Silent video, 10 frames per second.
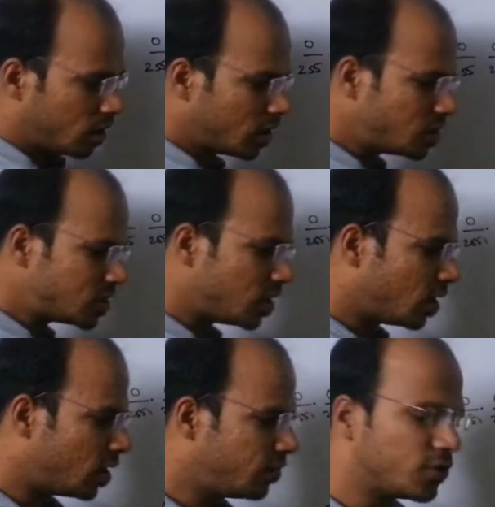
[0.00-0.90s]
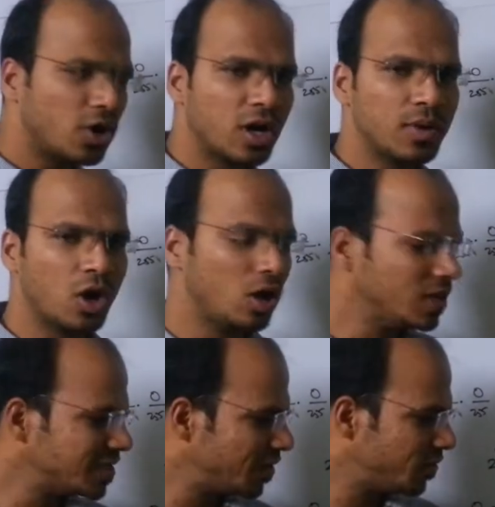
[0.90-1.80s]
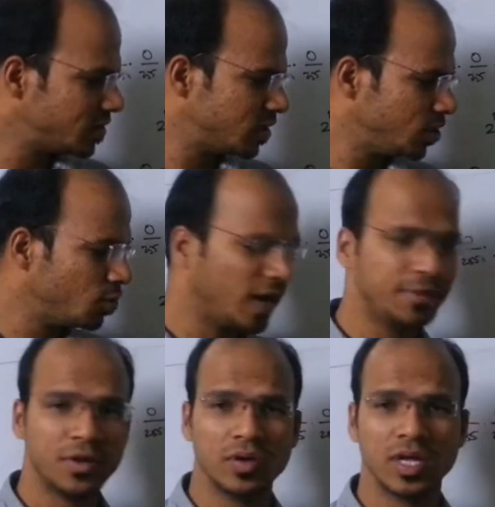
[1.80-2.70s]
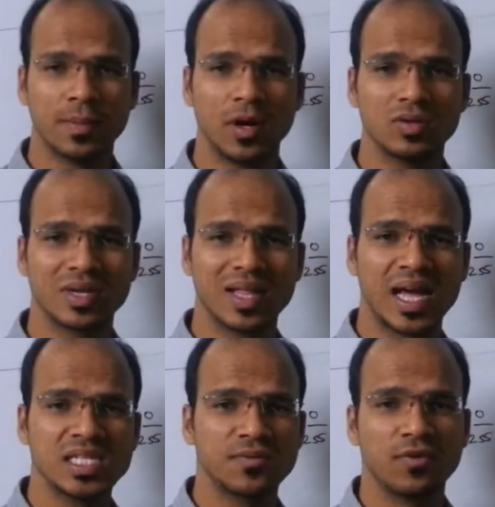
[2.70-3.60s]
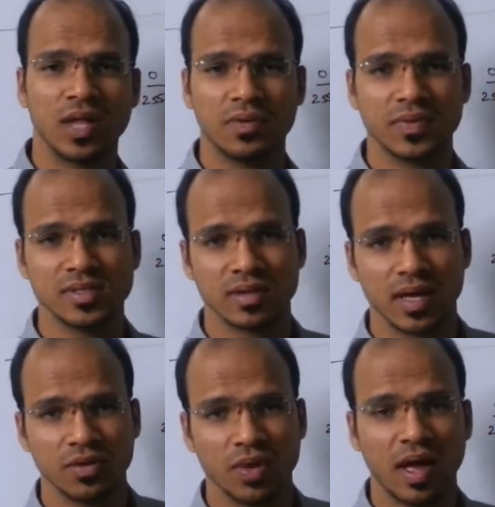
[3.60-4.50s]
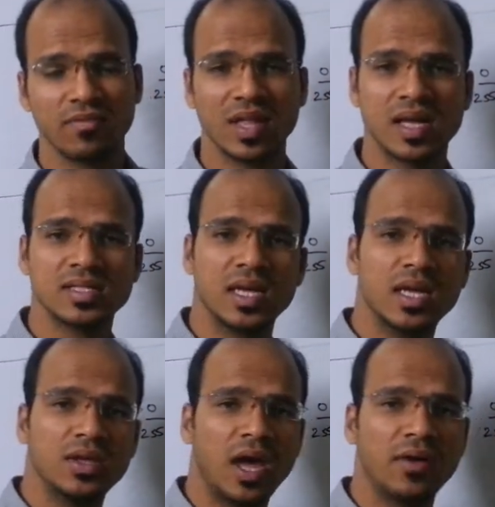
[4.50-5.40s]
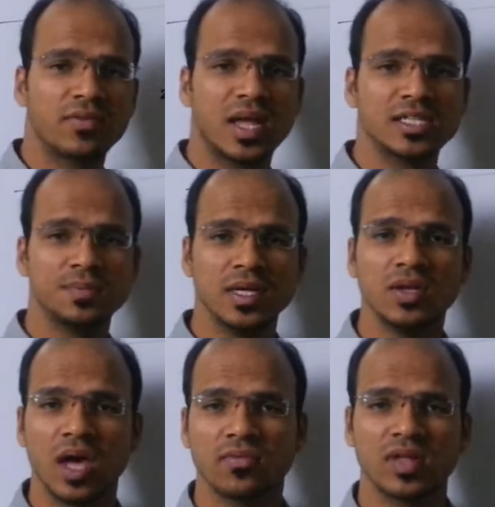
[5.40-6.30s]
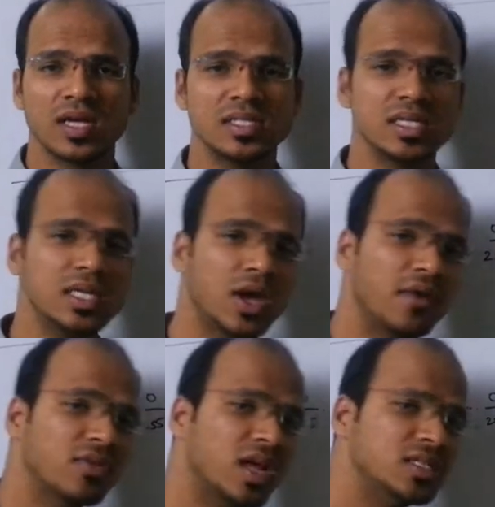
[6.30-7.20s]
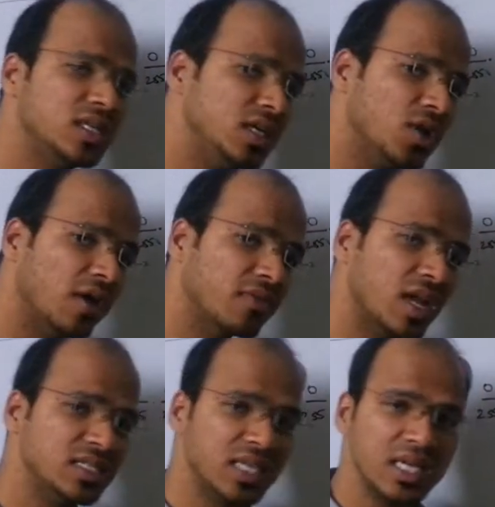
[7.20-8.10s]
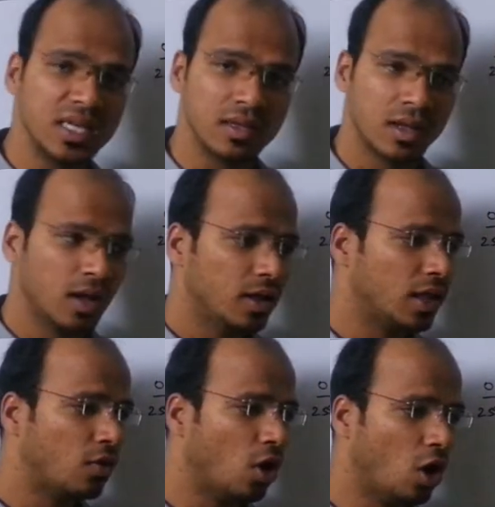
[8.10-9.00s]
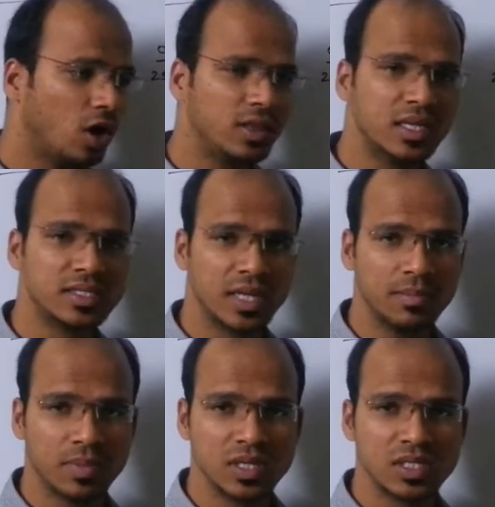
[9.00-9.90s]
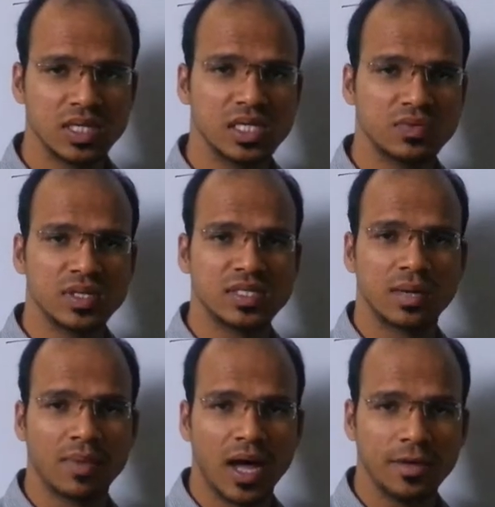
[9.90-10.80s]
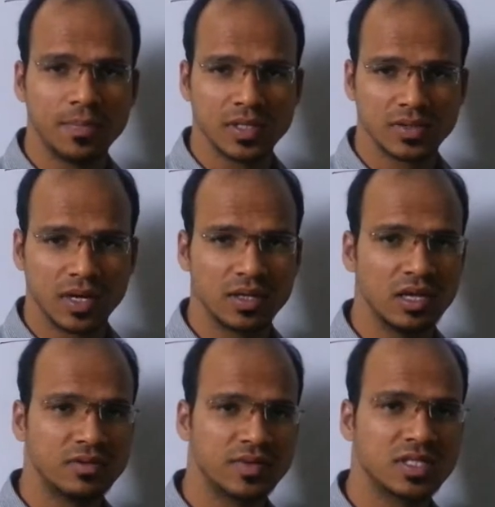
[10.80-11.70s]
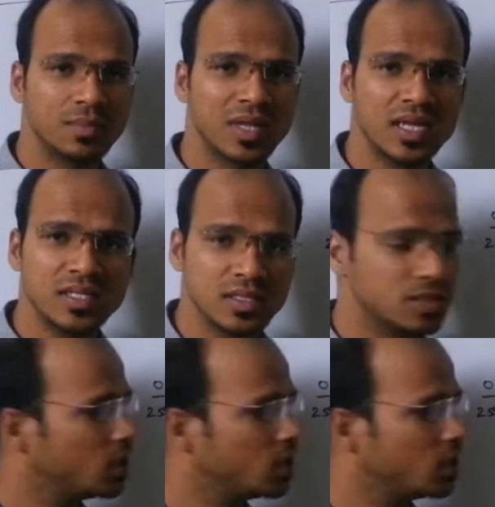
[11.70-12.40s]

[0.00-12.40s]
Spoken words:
Now see, if you talk about all this addressing, you might be knowing about class full addressing, right? You have class A, you have class B, you have class C, you have class D, you have class E. Now all these numbers deals with some IPs, right? Deals with some classes.